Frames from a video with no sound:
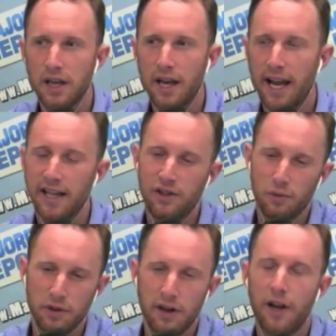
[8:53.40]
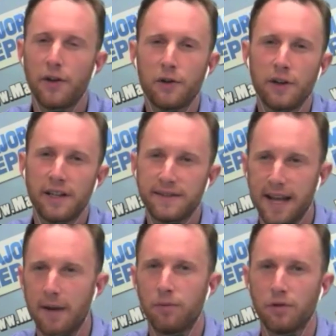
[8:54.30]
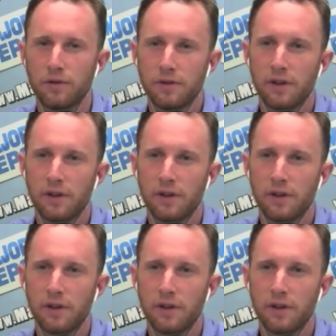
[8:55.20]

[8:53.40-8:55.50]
into another example,